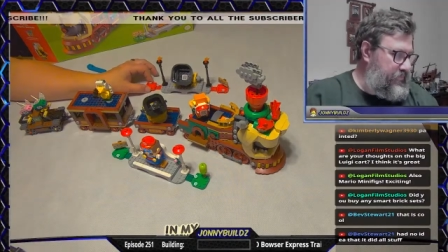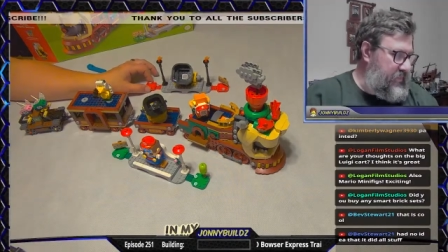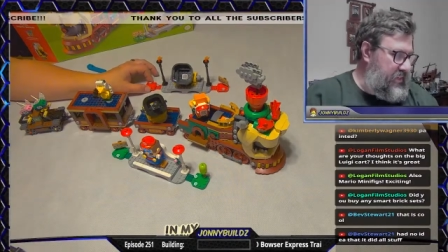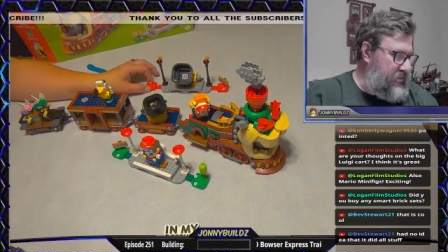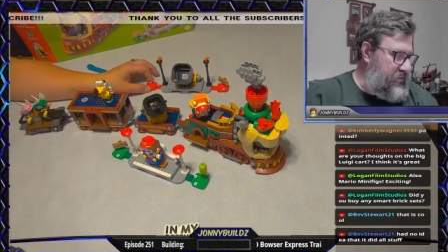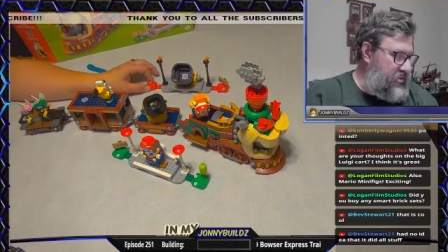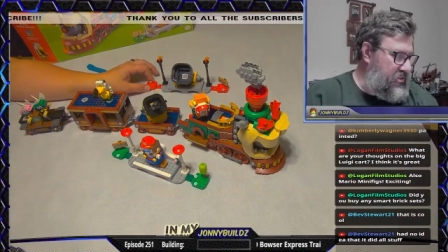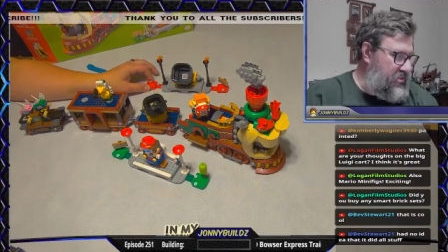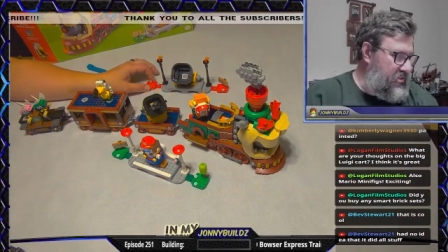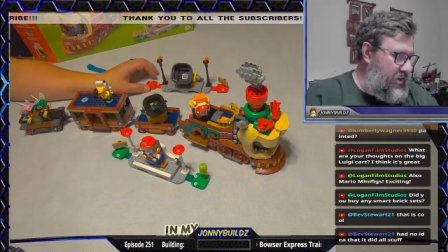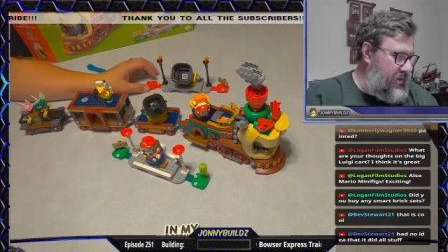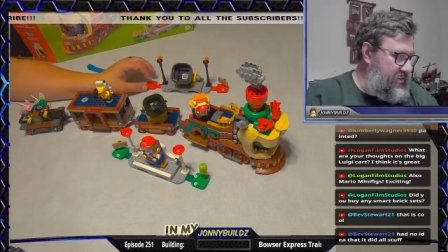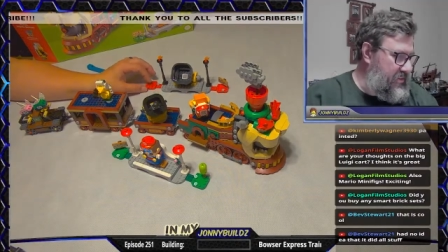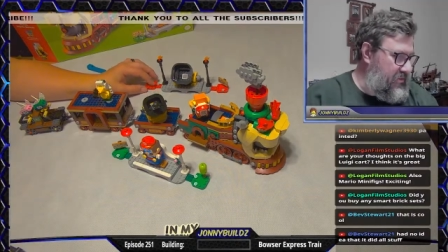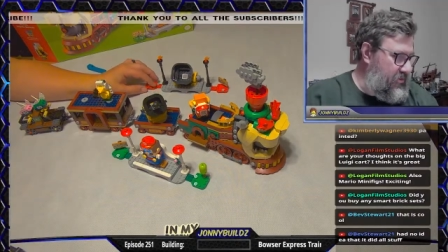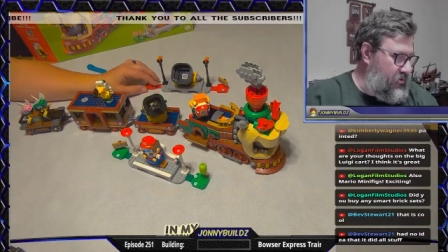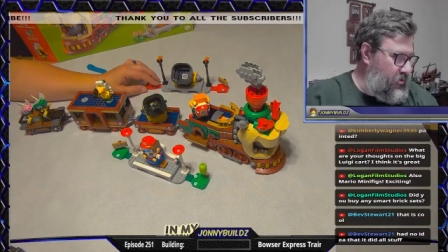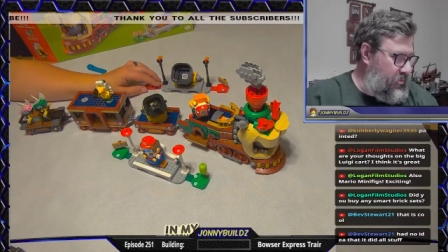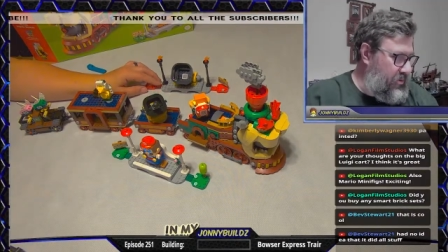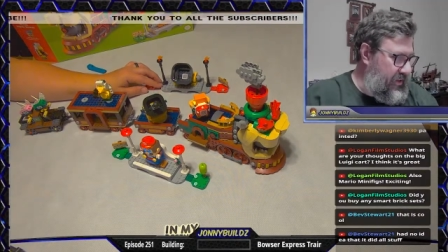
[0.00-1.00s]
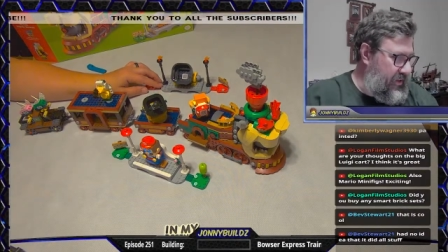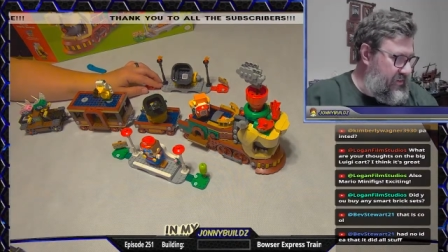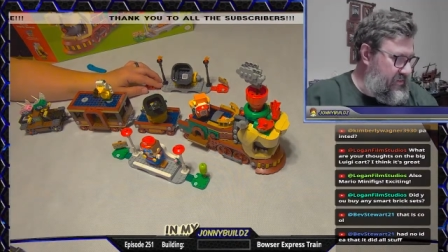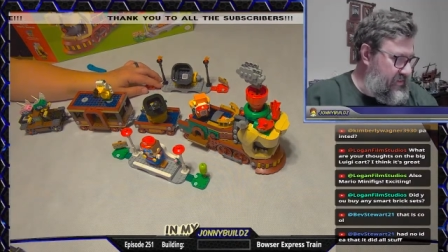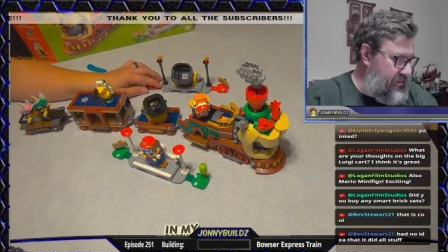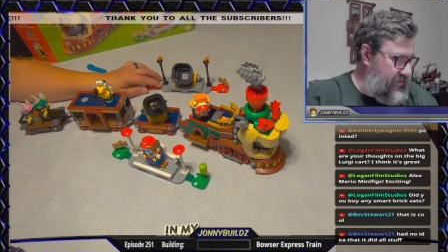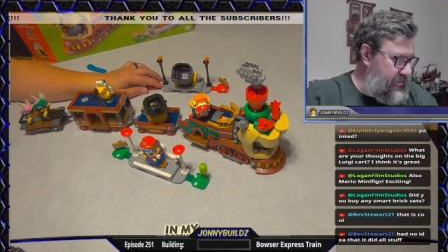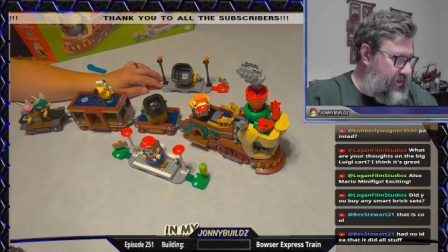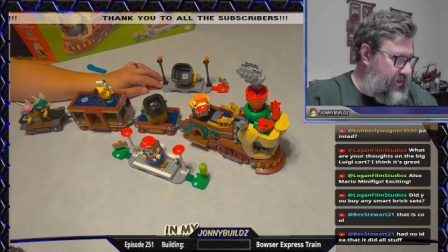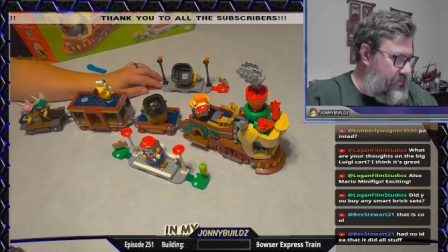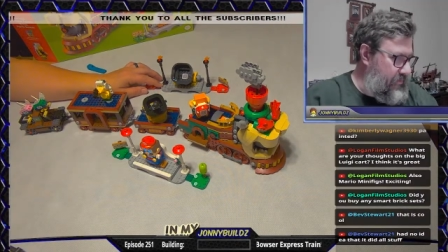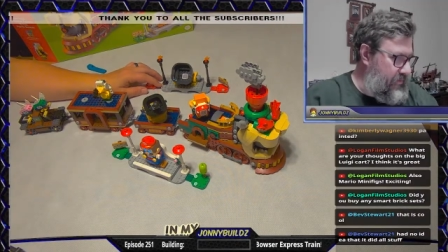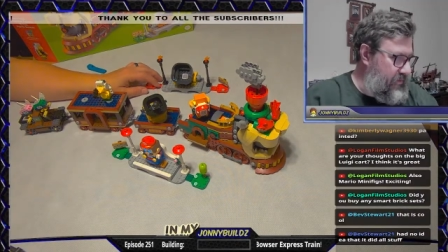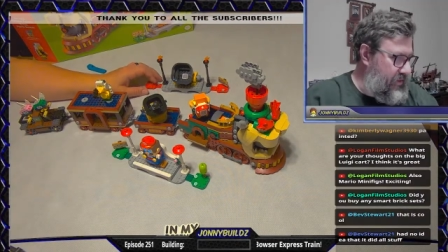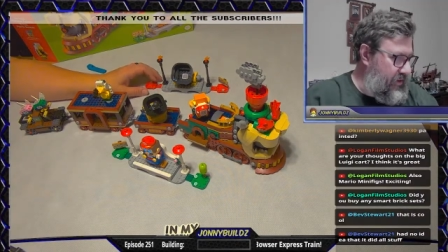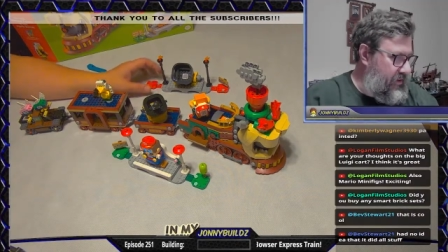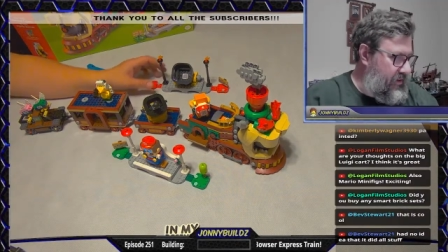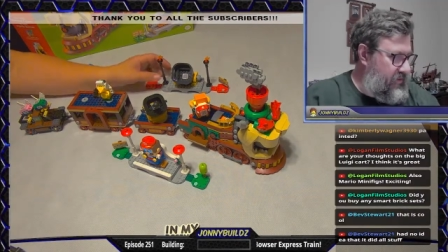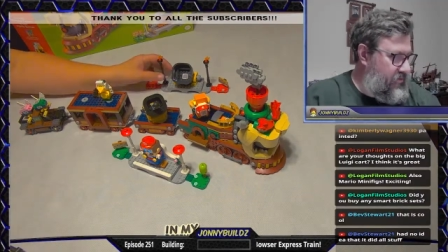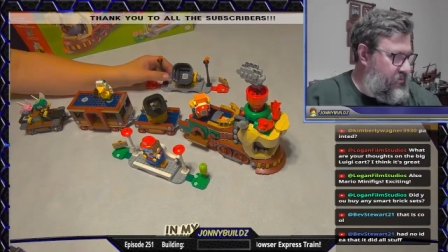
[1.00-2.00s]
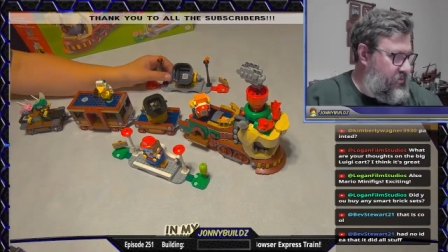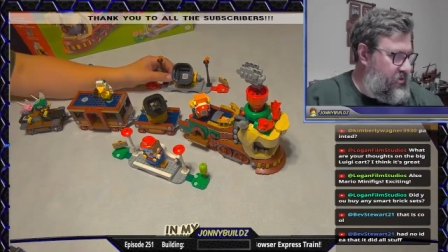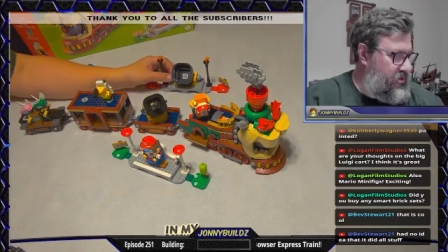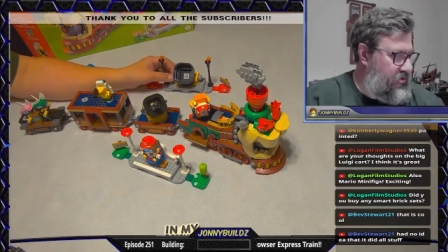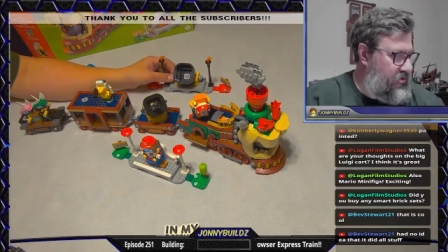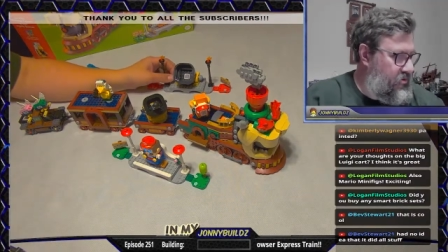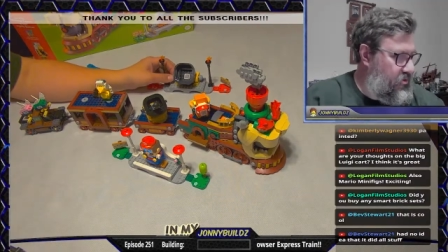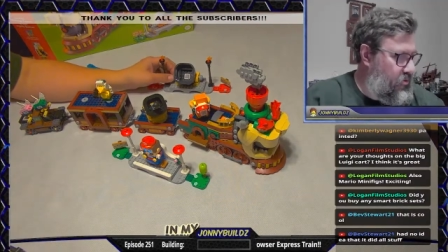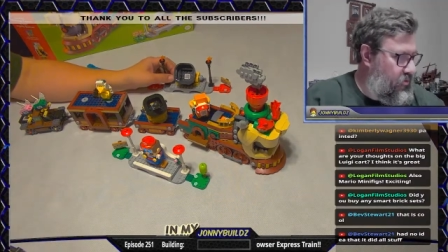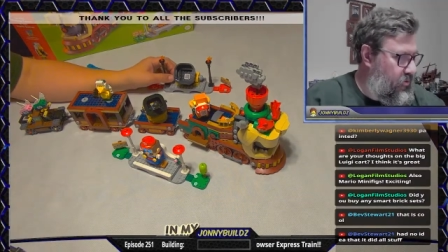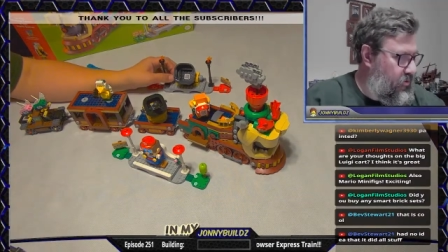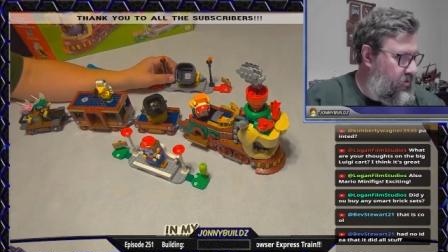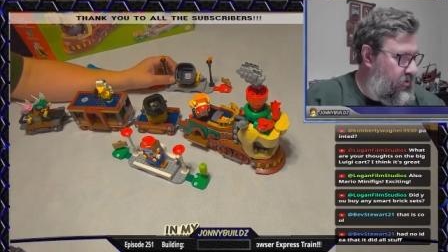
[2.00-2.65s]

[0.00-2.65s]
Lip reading: Just lots of little playset type things, which is cool.